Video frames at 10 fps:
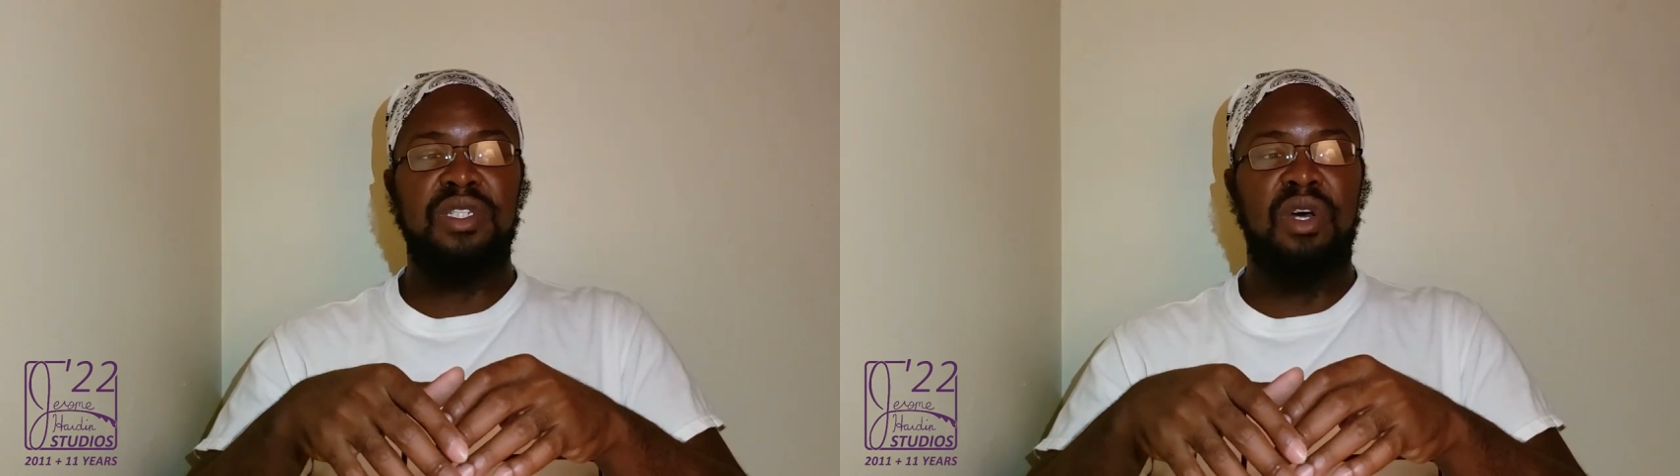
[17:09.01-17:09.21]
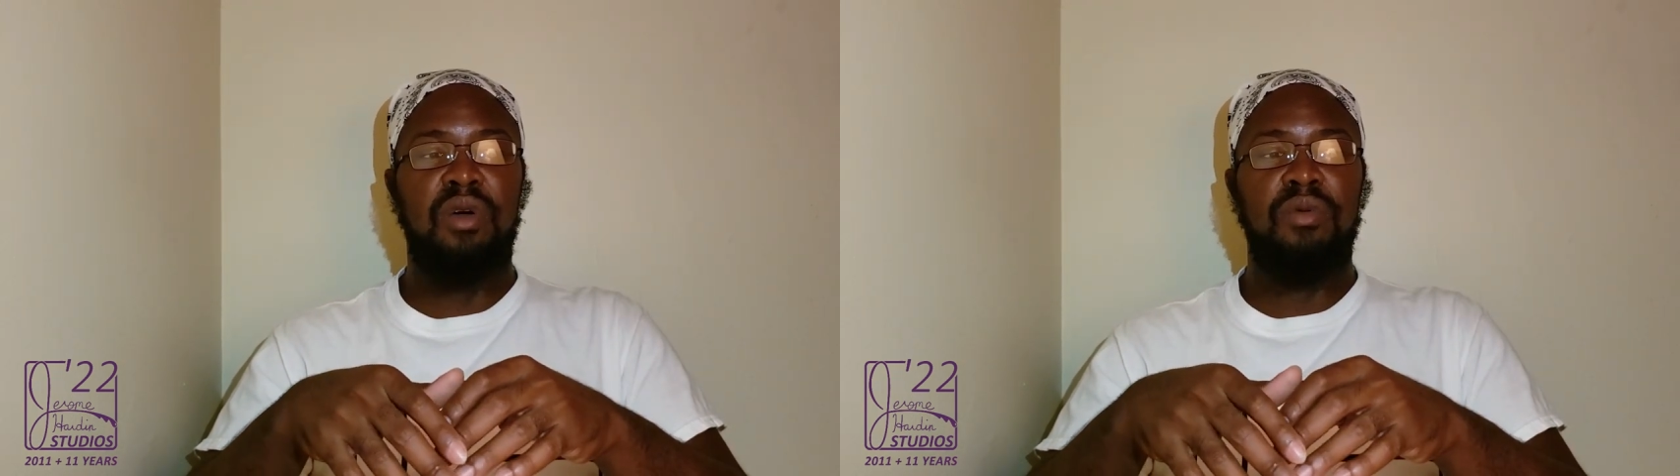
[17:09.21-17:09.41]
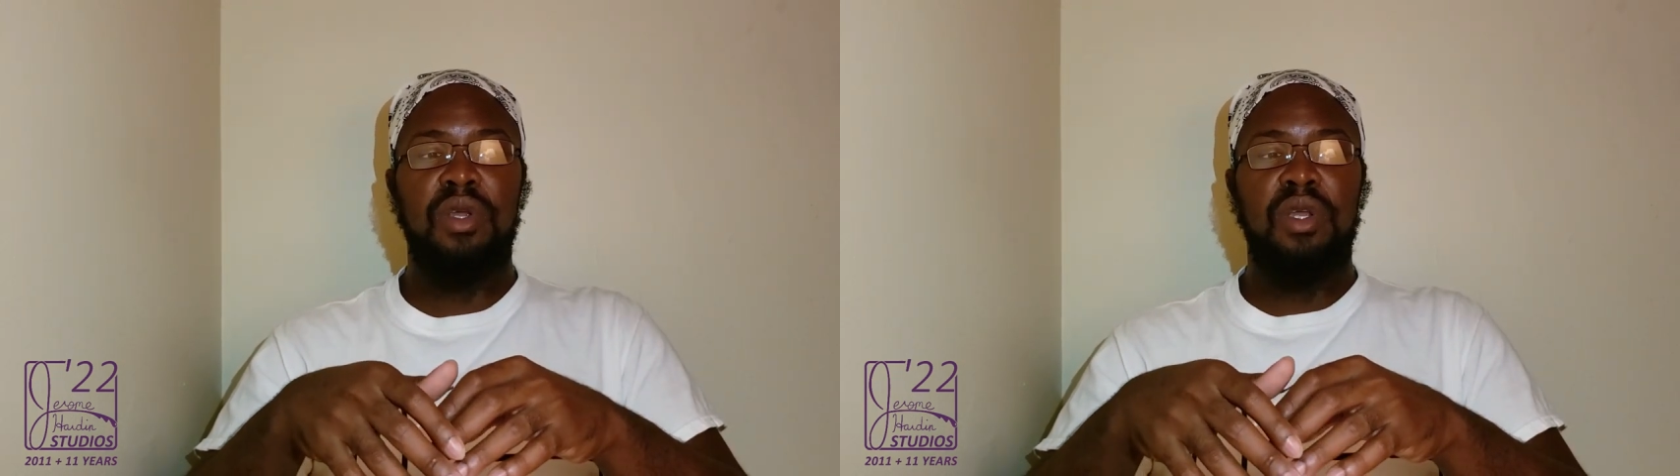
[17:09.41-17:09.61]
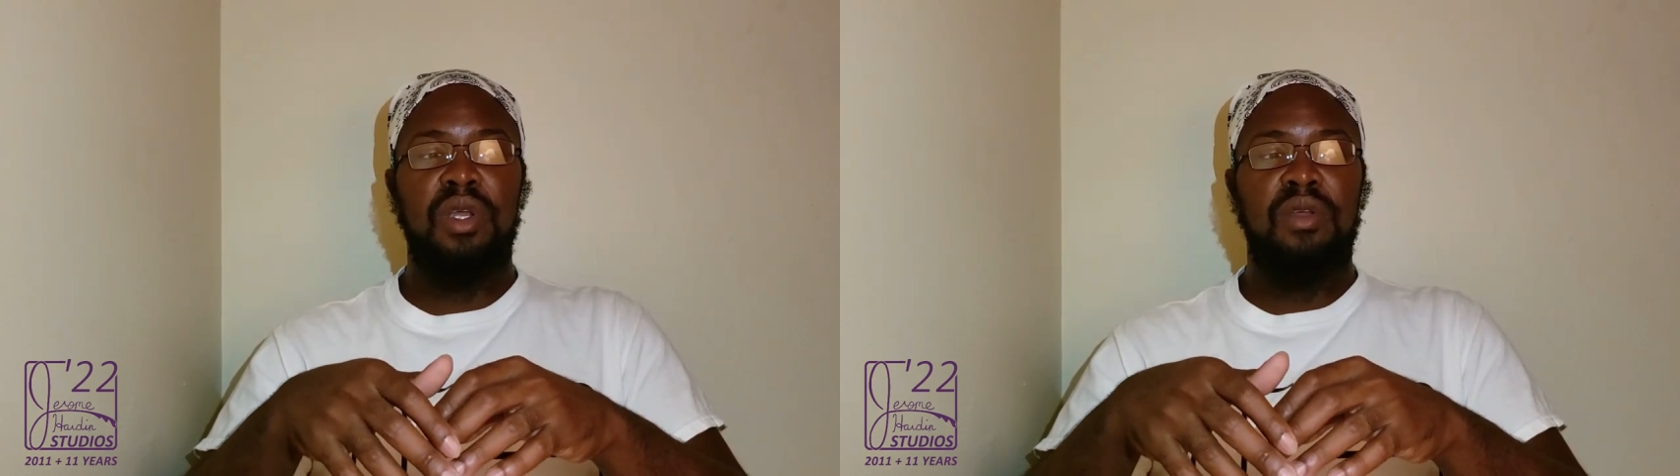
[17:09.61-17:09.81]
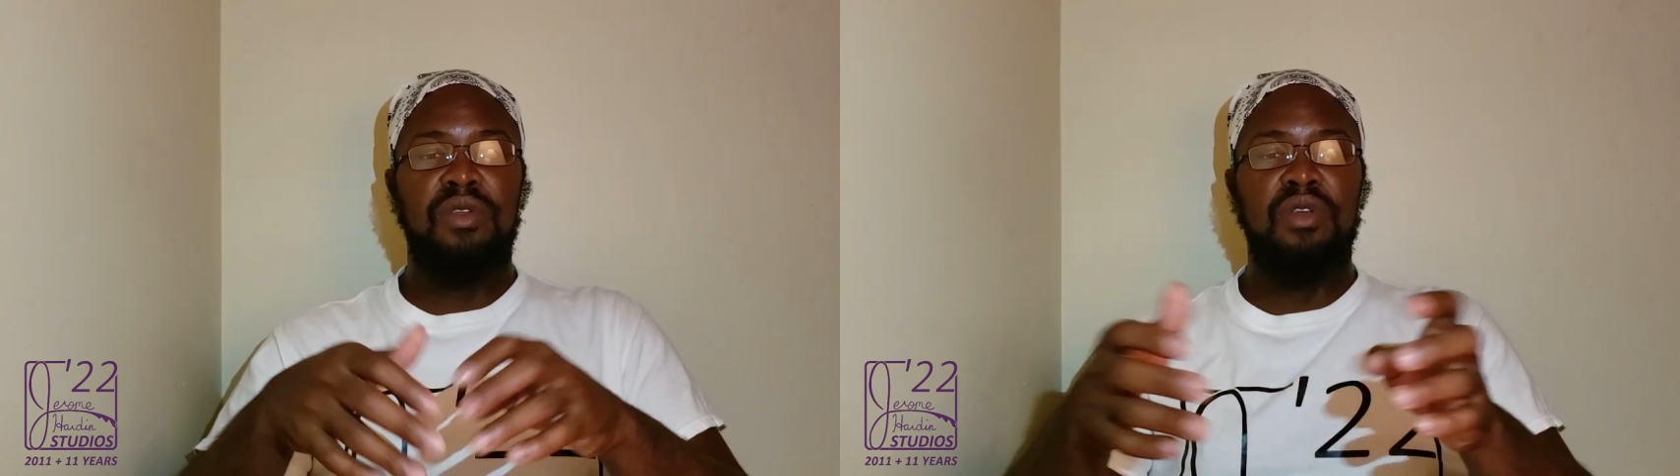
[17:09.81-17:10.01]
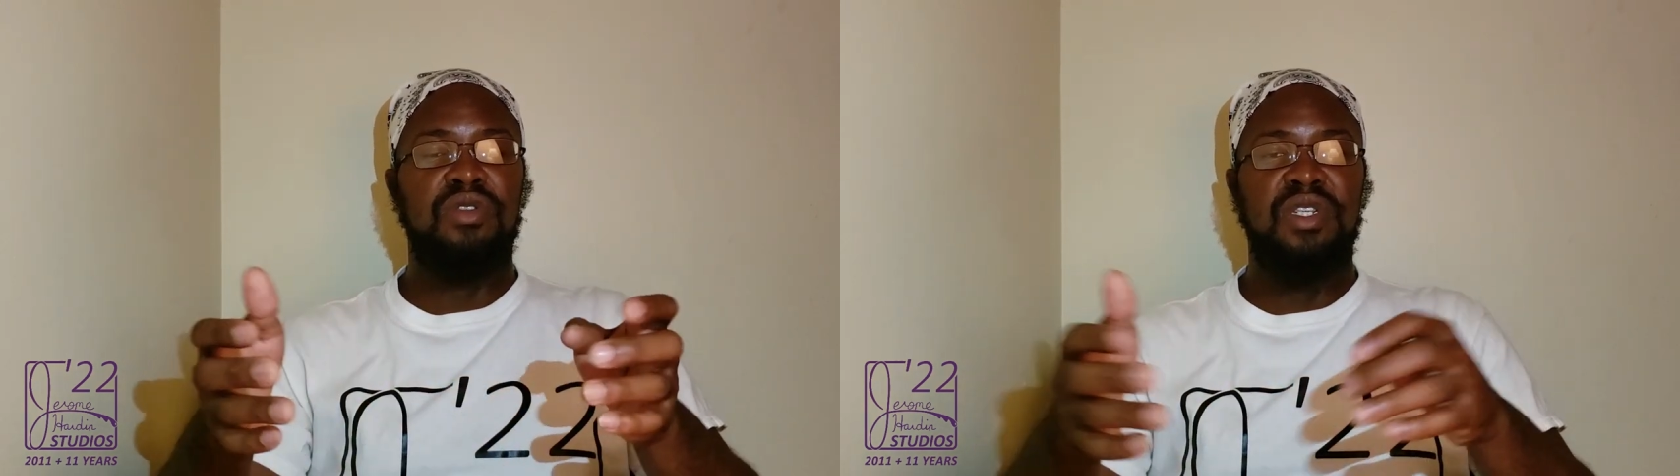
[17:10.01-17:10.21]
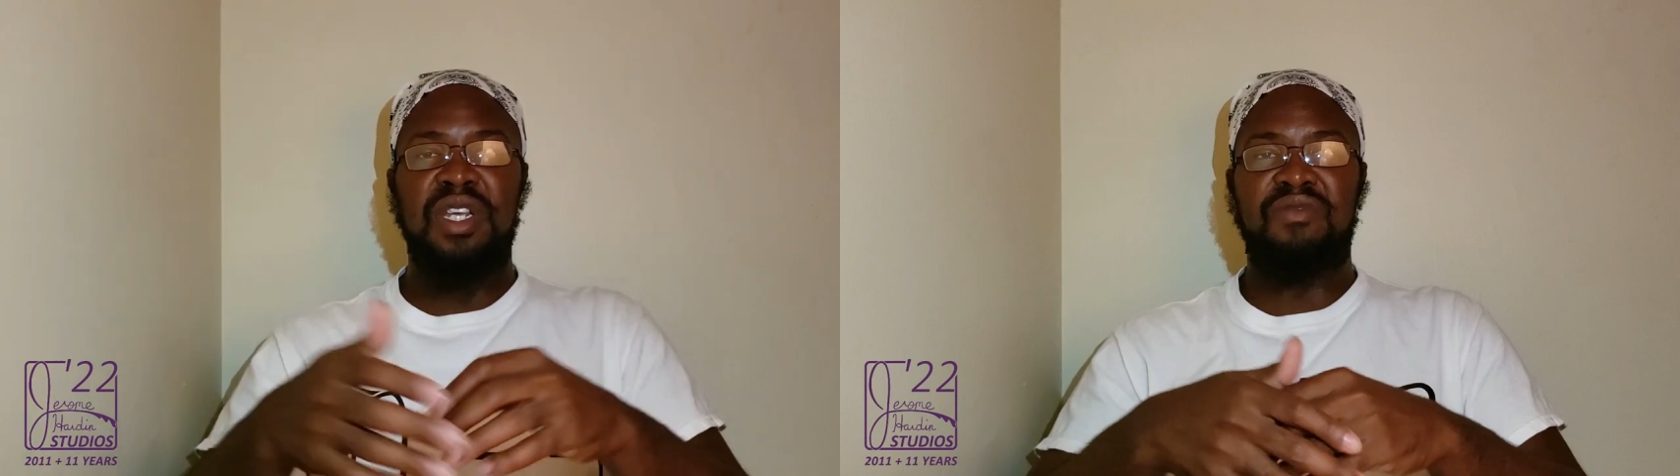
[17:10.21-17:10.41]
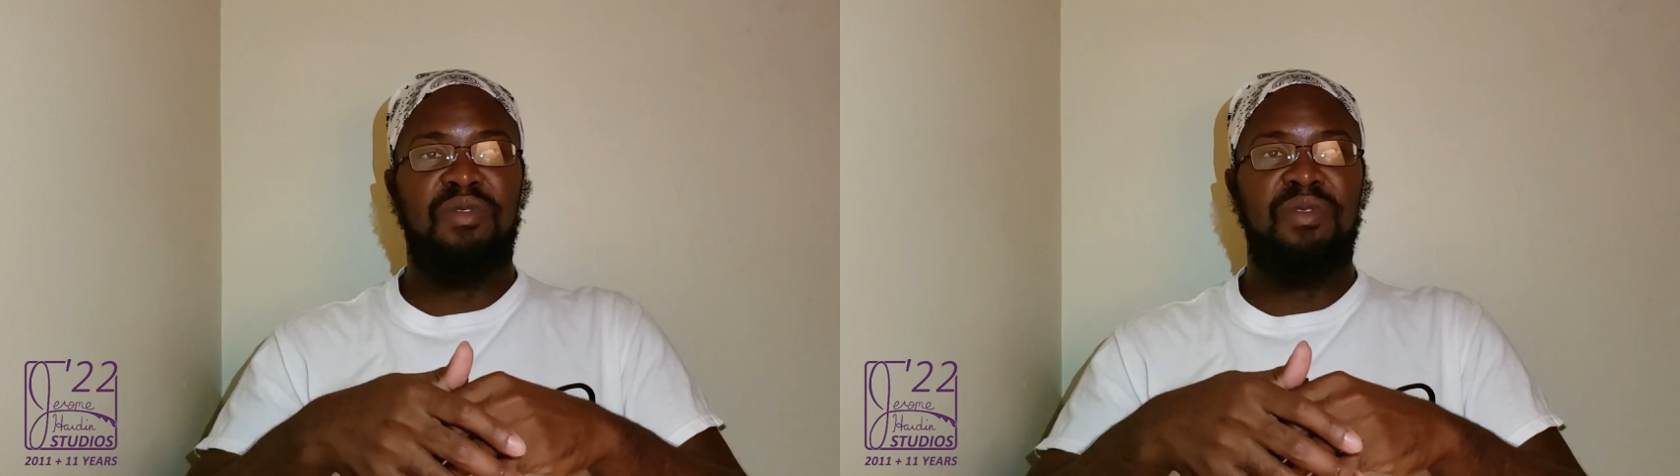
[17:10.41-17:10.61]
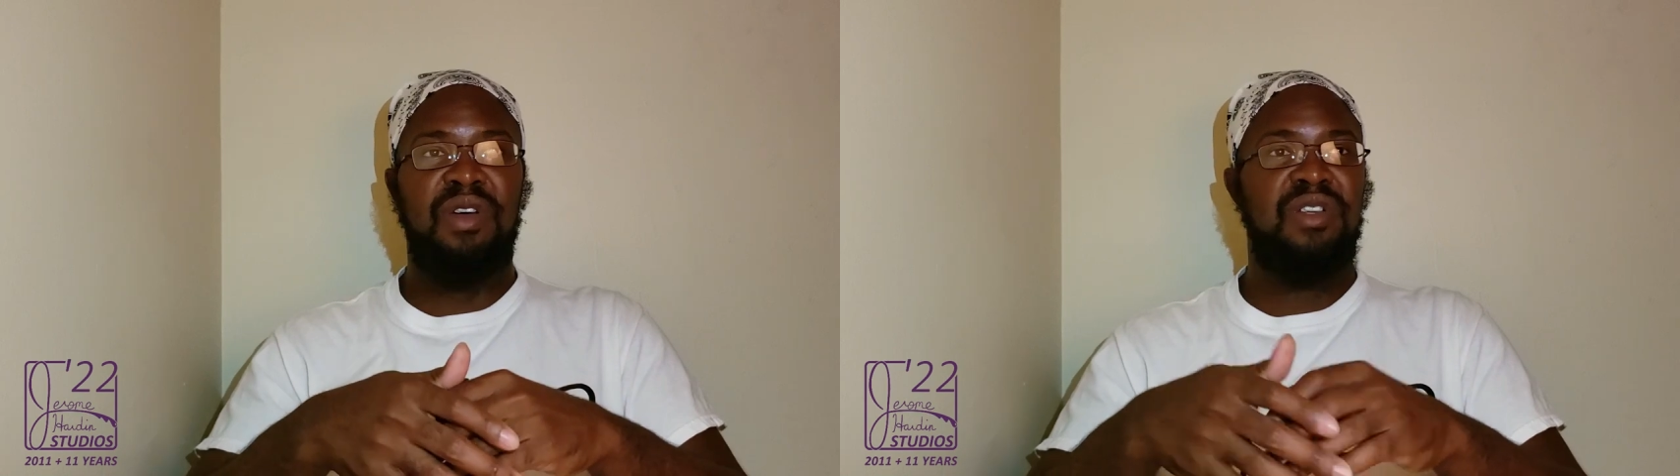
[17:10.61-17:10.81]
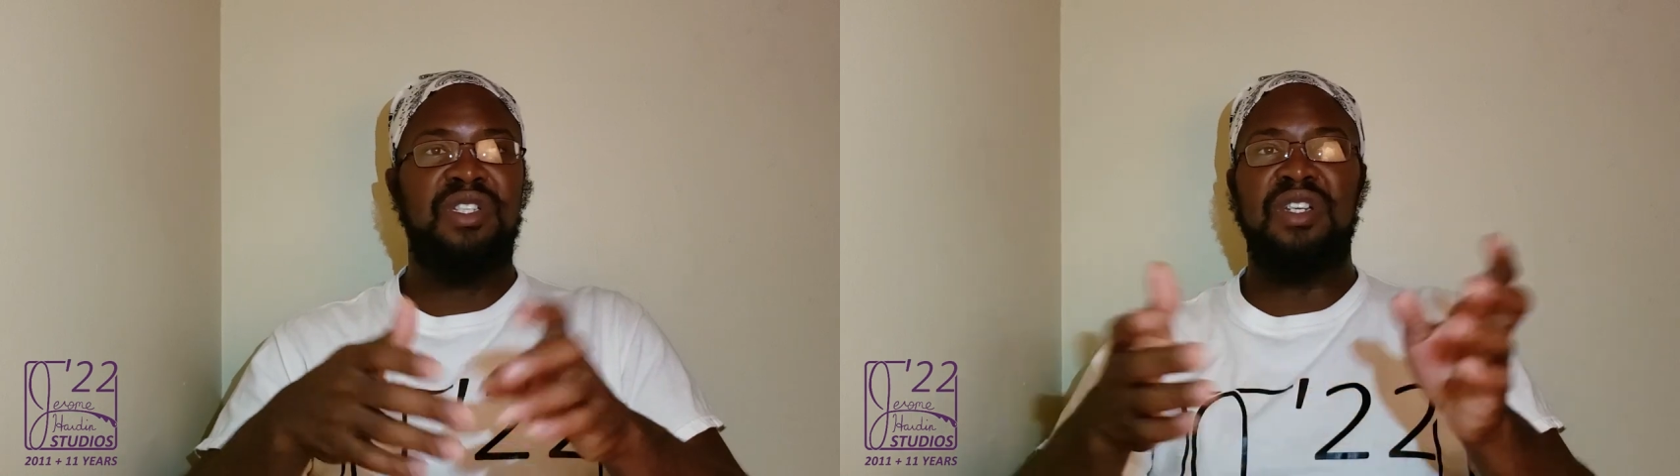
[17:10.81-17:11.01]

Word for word: So using for product,